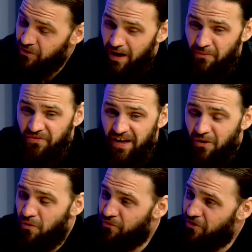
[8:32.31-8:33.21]
So how was that
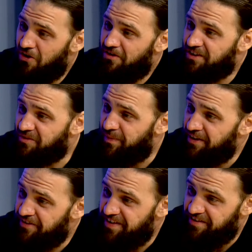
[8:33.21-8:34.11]
overall
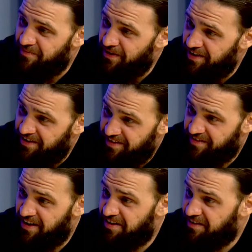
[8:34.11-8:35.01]
experience, man? That's
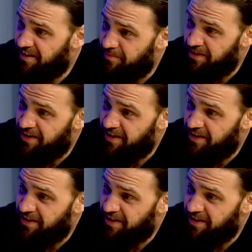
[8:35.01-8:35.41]
kind of got to be